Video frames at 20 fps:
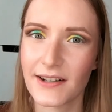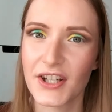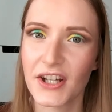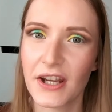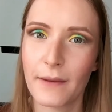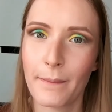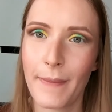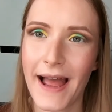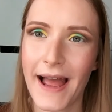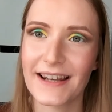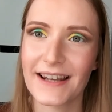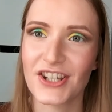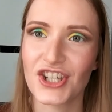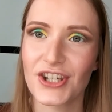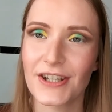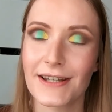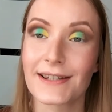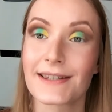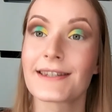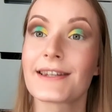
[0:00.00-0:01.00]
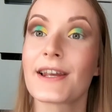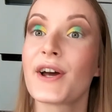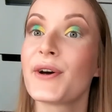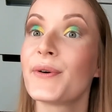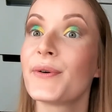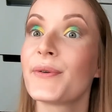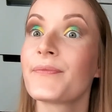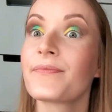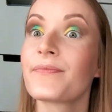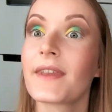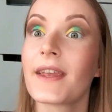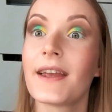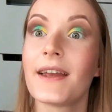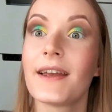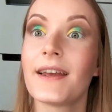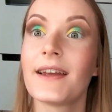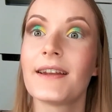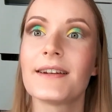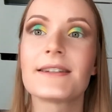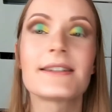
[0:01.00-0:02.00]
to get patchy. So
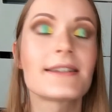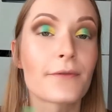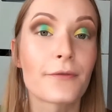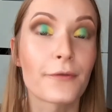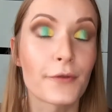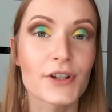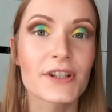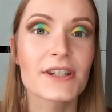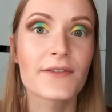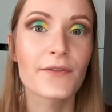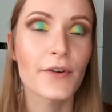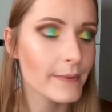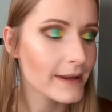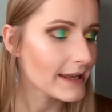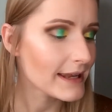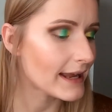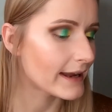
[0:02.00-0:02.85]
this is the first for me.